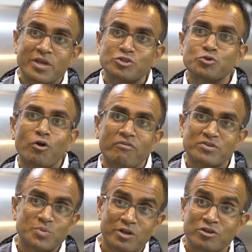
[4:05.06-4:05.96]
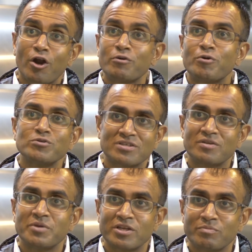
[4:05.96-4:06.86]
we had two coffees. We had a dark roast
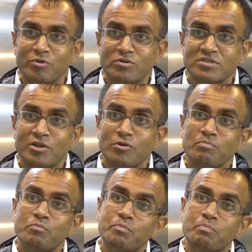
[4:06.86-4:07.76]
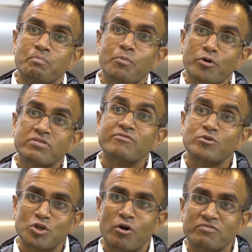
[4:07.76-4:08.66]
and a medium roast. And both of
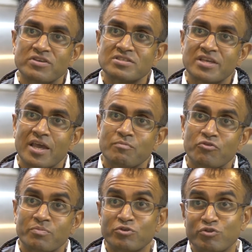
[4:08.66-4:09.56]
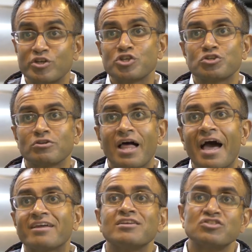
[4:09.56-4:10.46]
those coffees came from the traditional
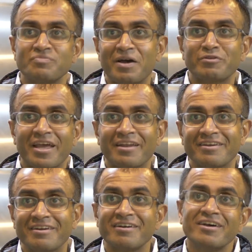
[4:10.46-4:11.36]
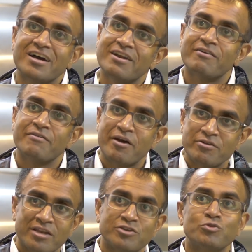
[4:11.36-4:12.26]
highlands of Mount Kenya, around
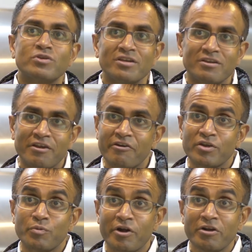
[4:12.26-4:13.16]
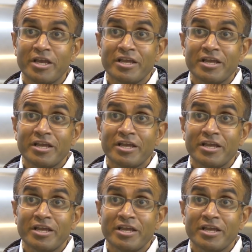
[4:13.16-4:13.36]
Nanyuki, Nyeri, where